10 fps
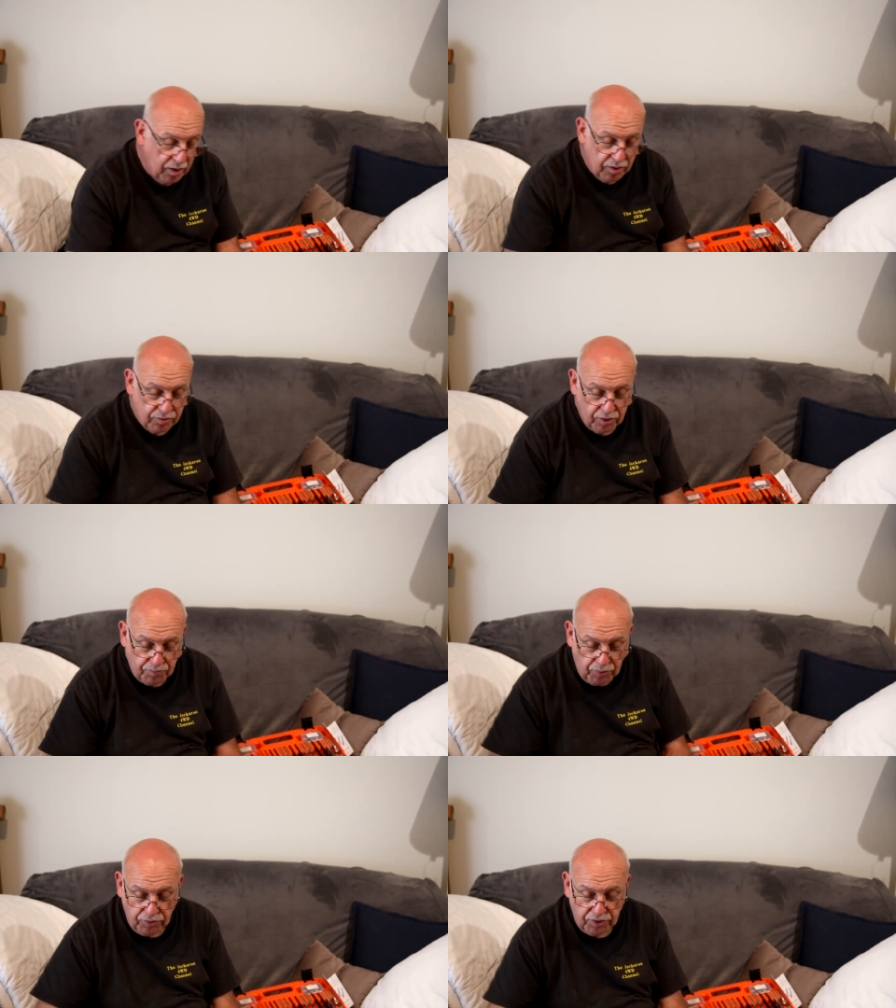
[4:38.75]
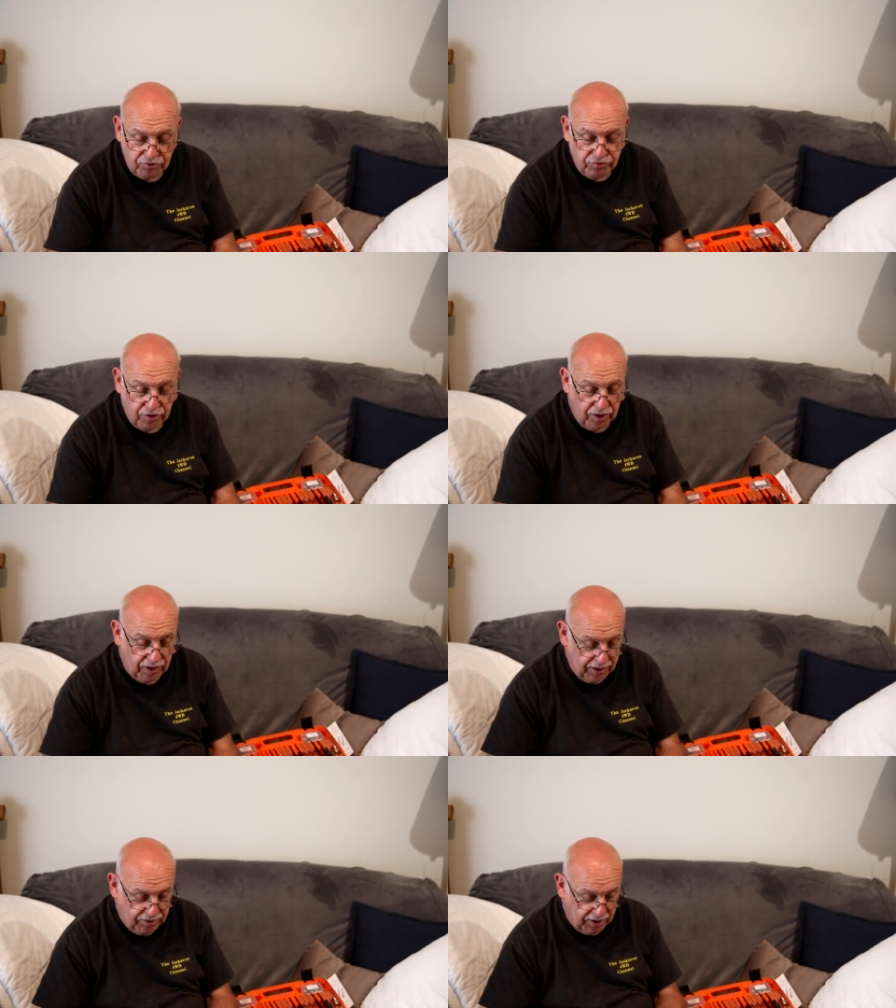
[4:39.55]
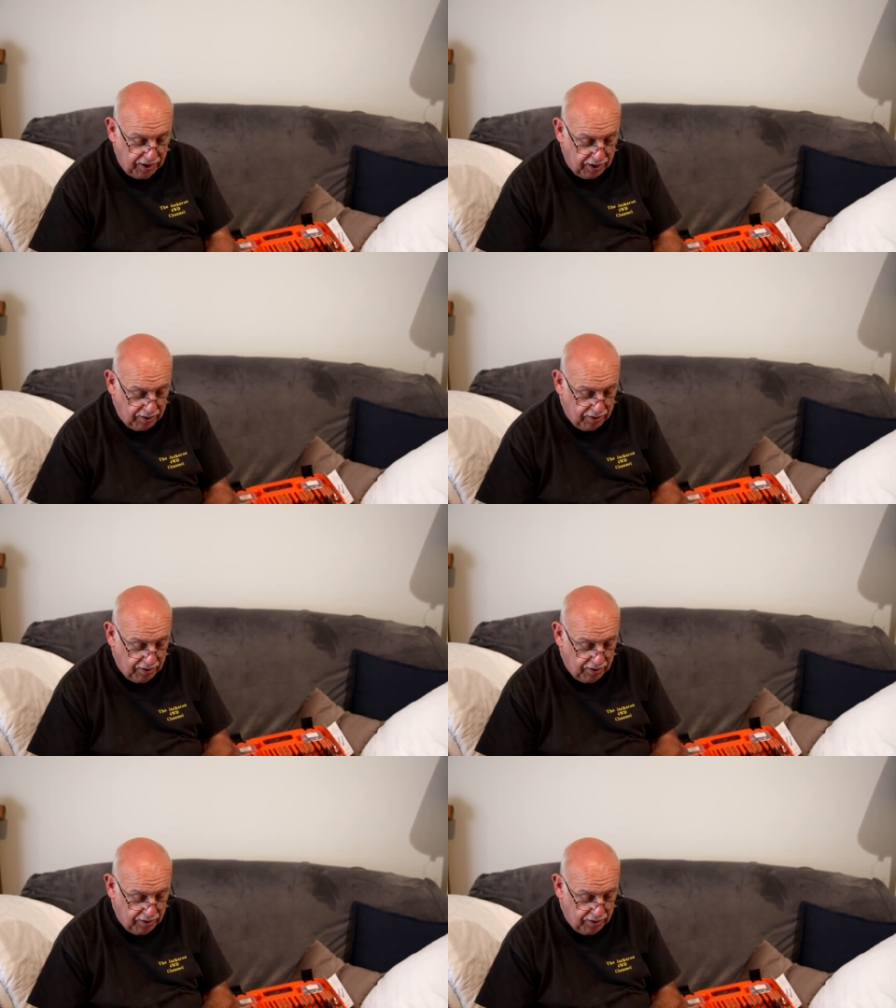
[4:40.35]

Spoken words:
So you put this drill into here.